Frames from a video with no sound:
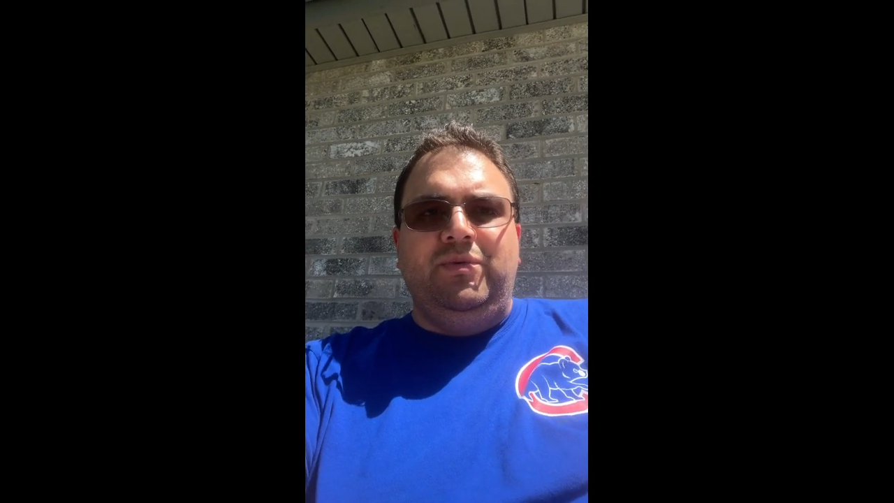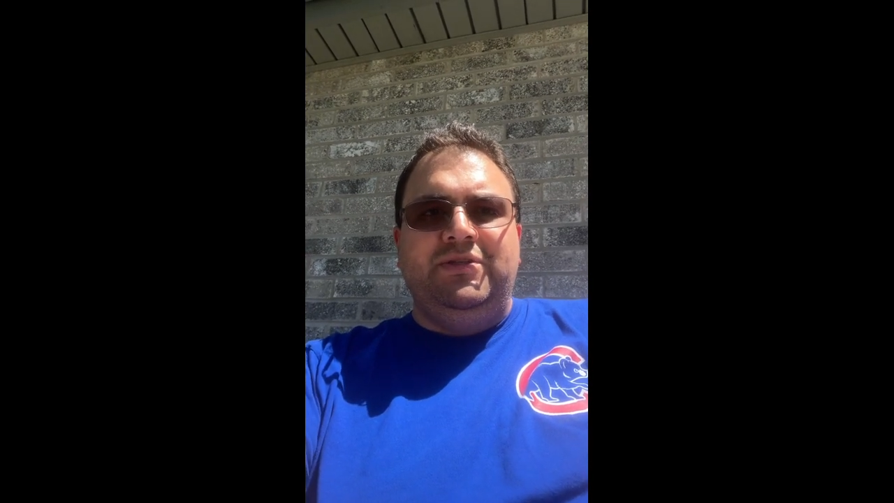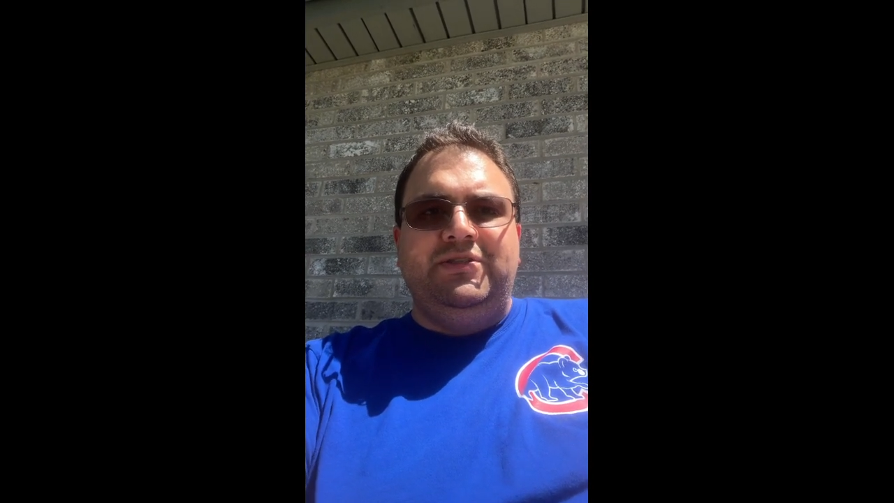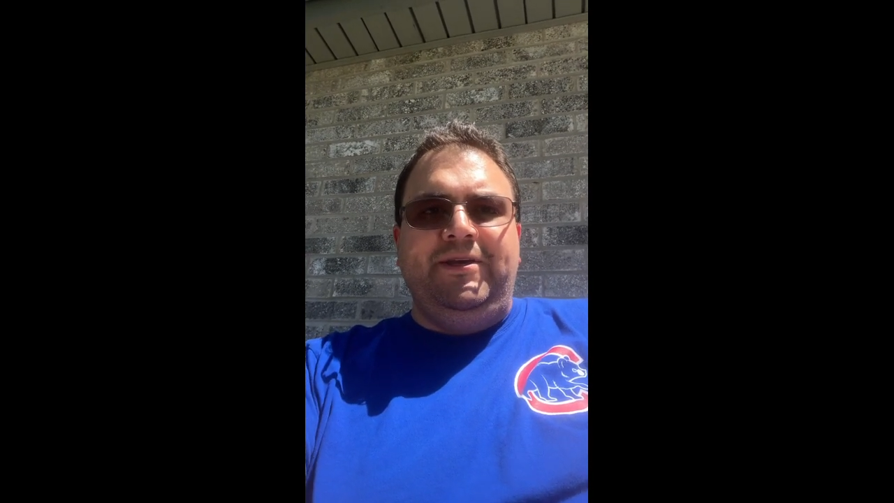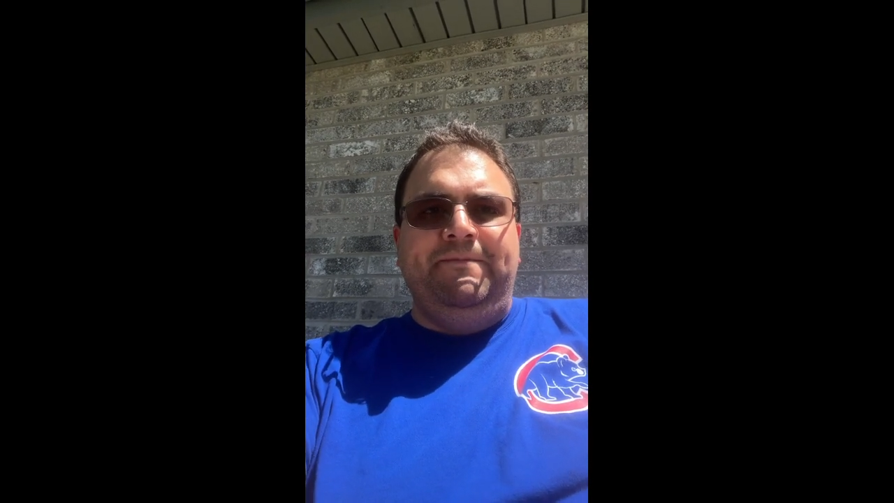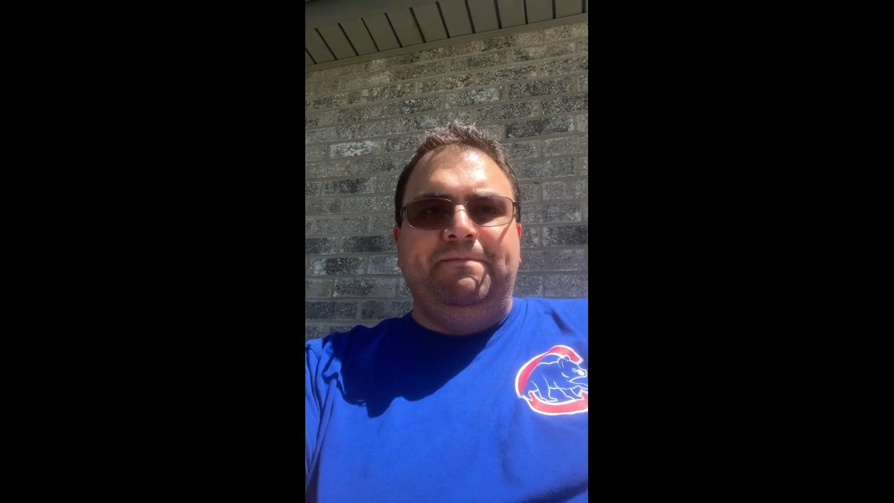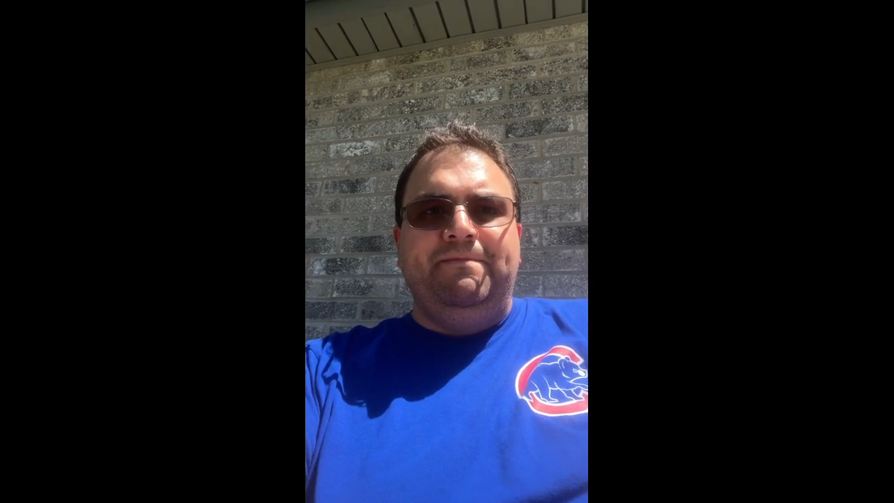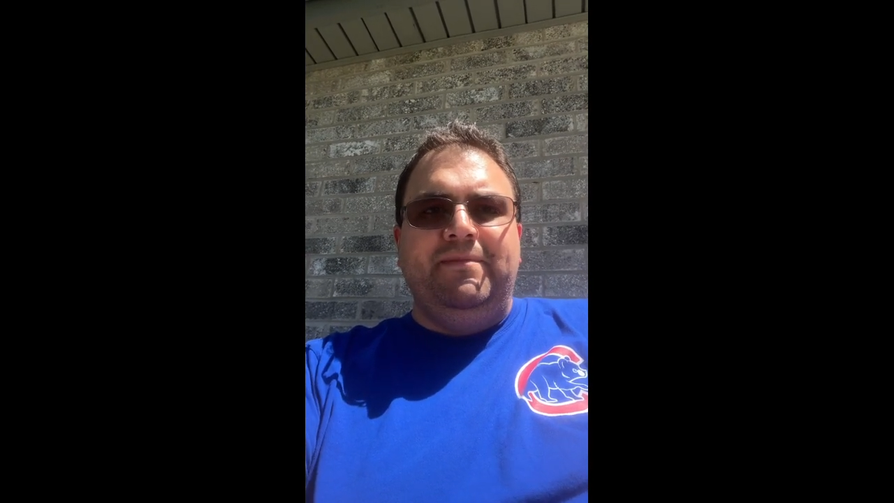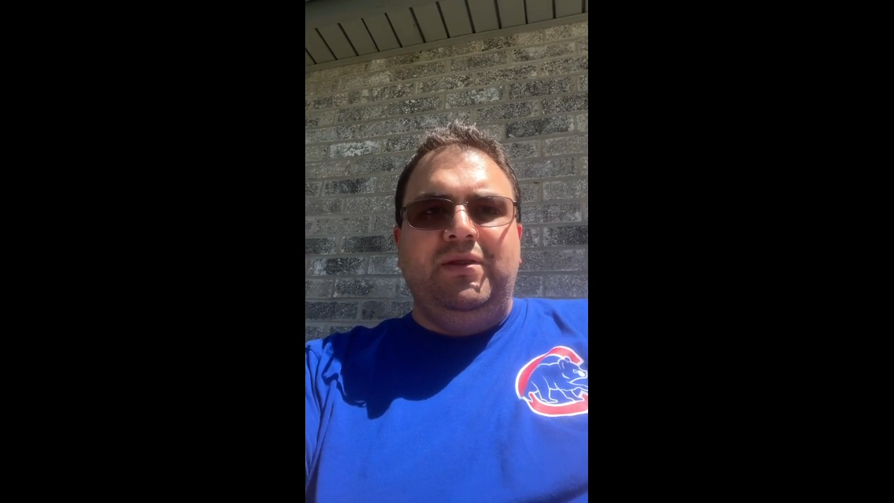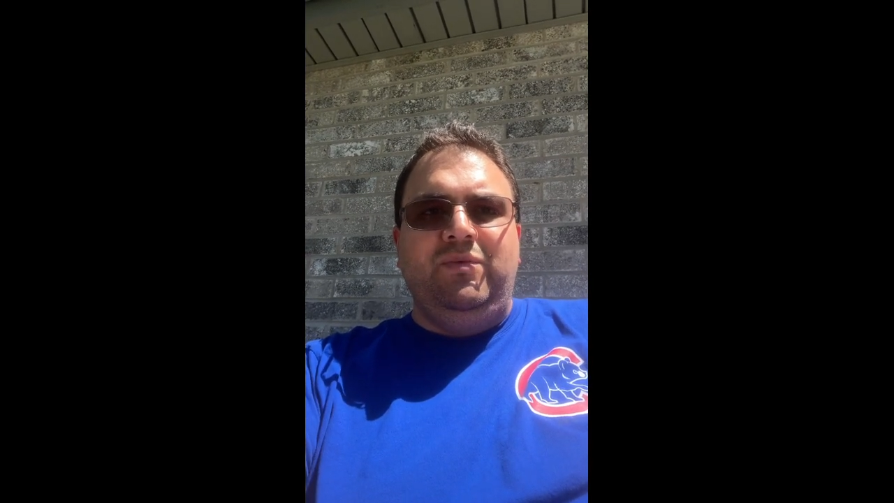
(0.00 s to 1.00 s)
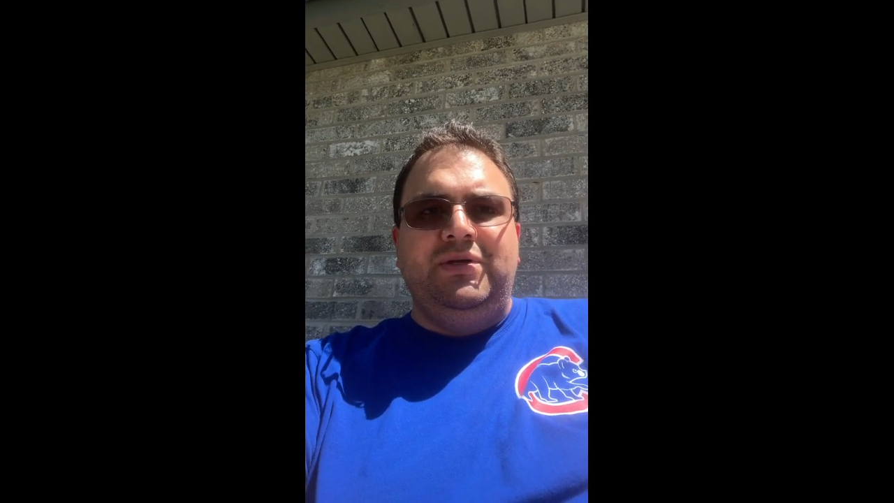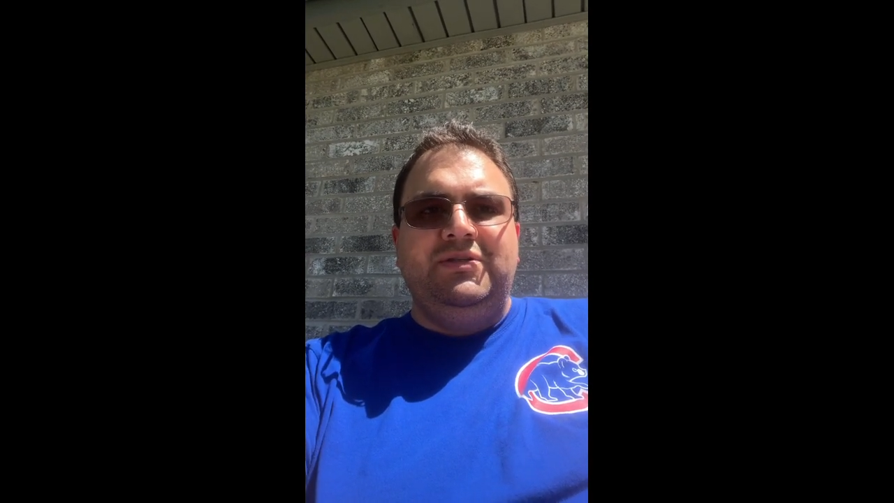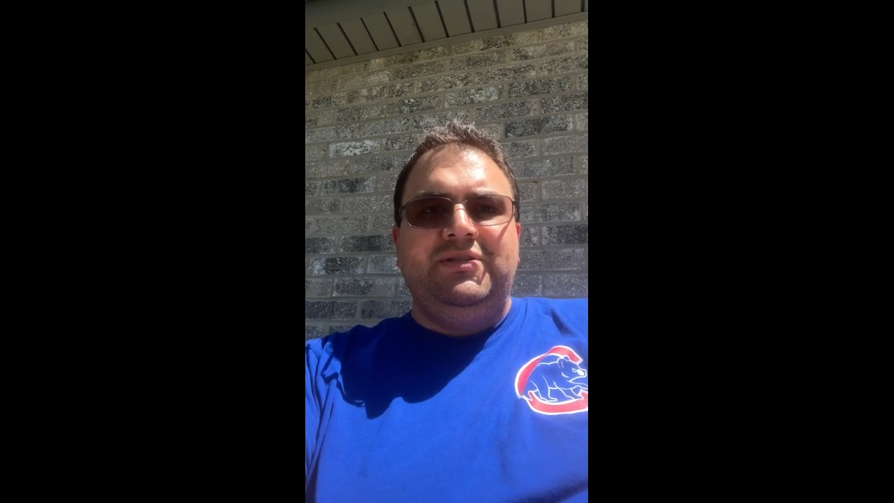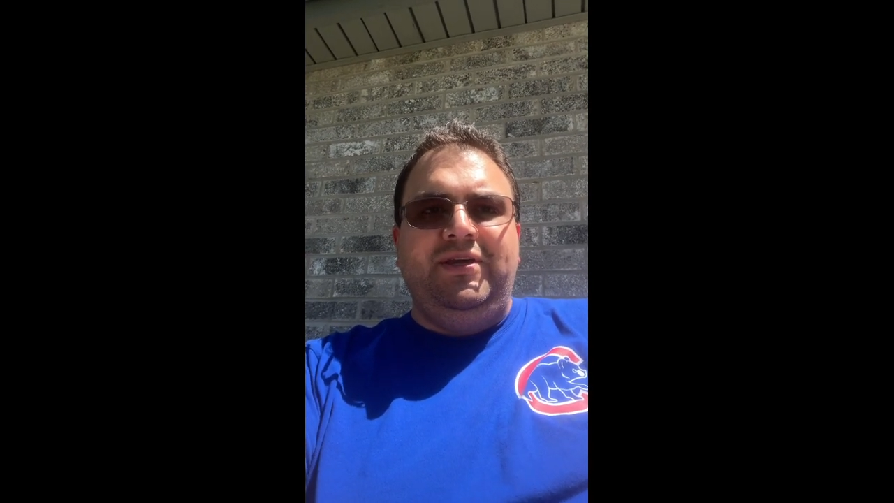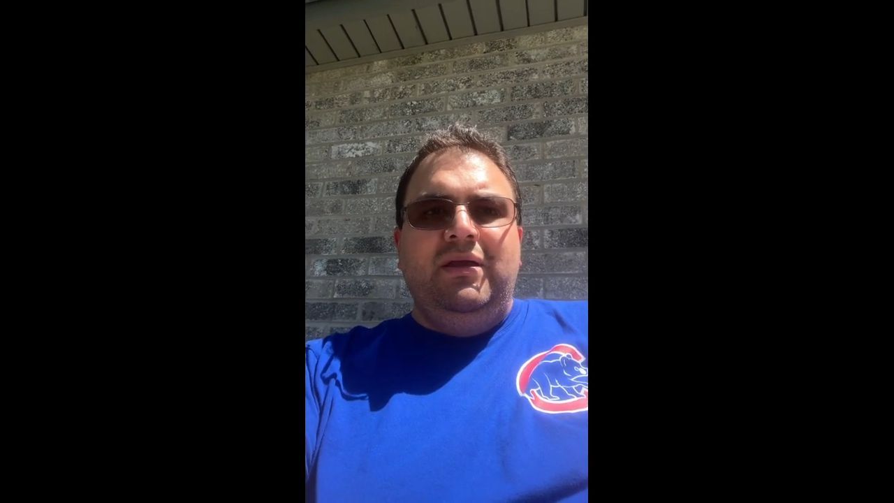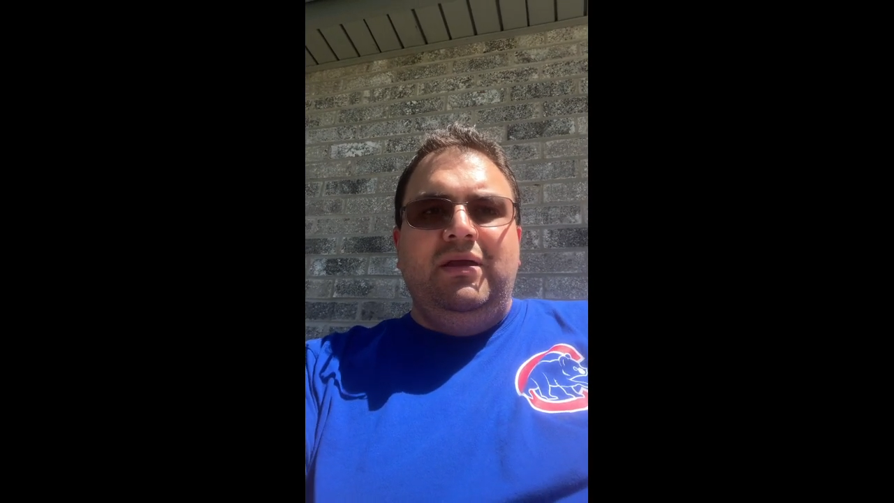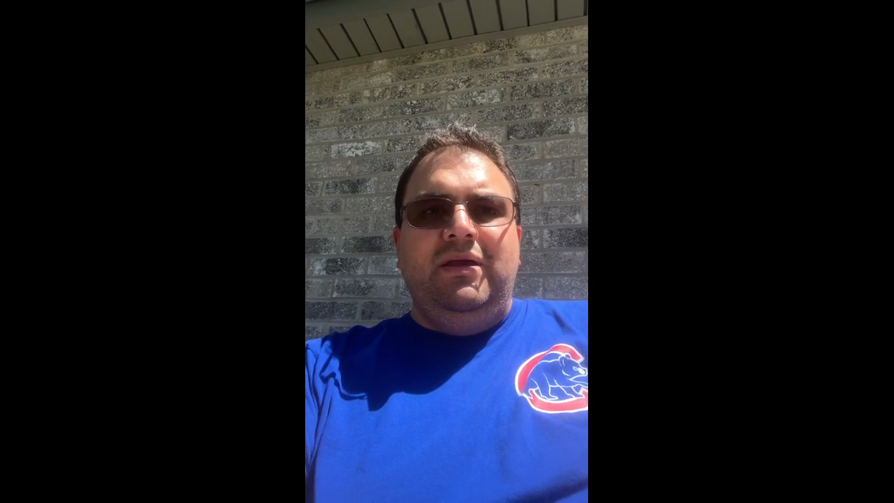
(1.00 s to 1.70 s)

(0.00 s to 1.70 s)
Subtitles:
We'll see.